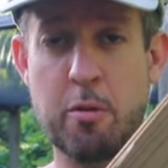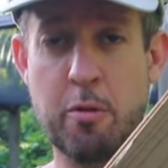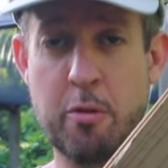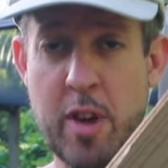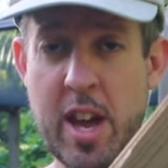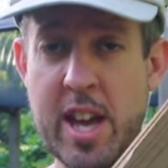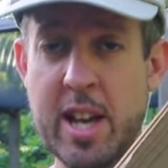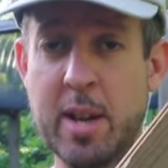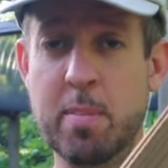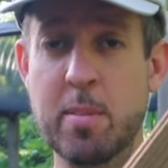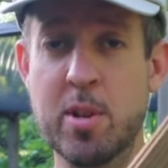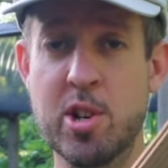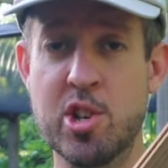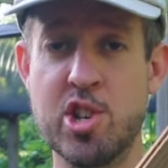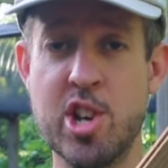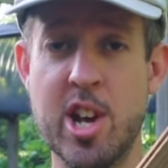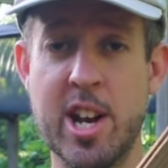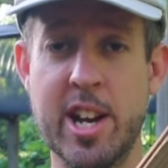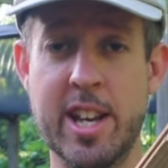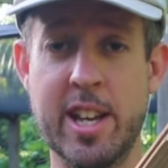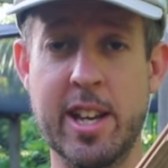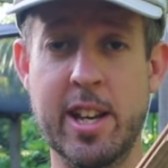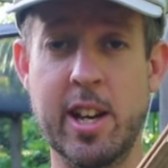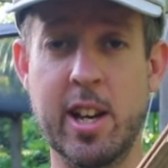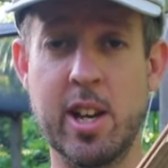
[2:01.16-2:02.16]
fake
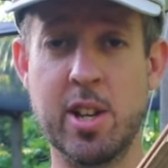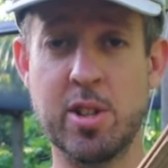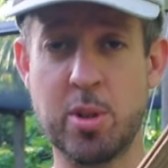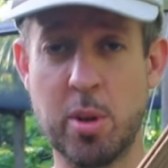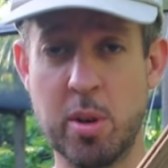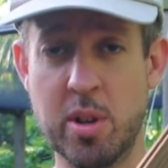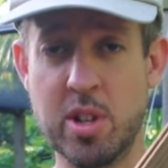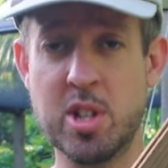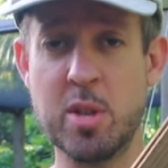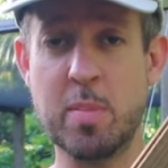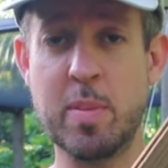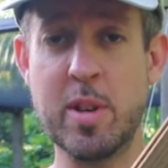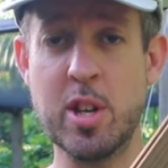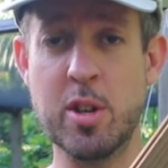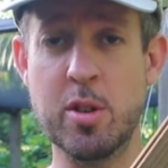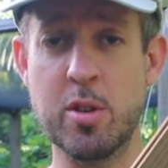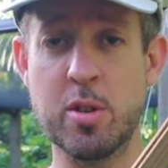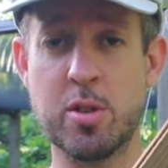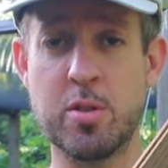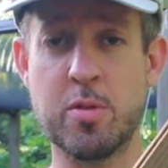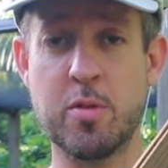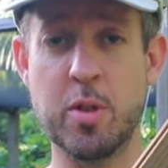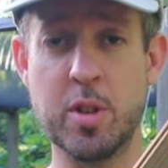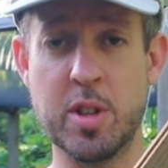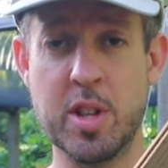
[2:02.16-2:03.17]
machete is going to be
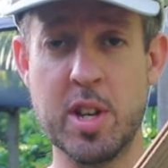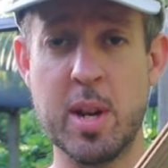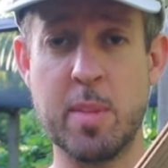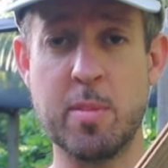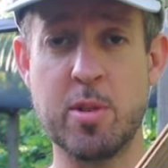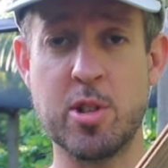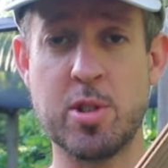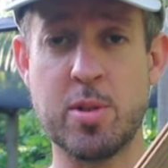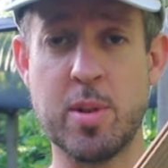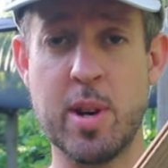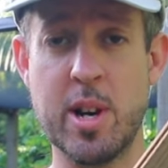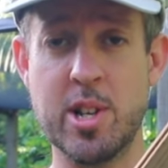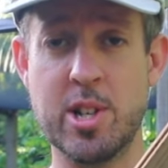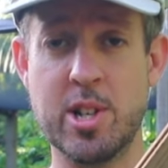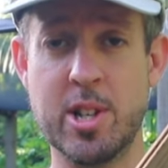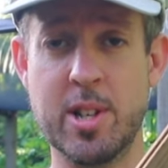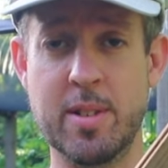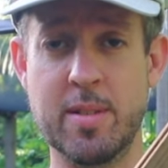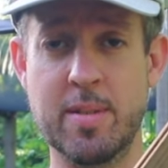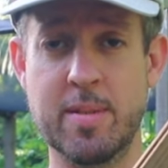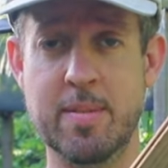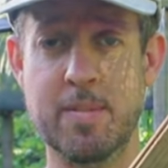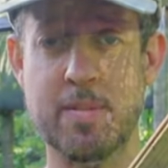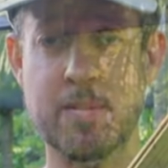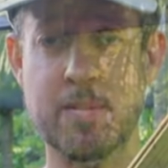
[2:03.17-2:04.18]
used for the demonstration.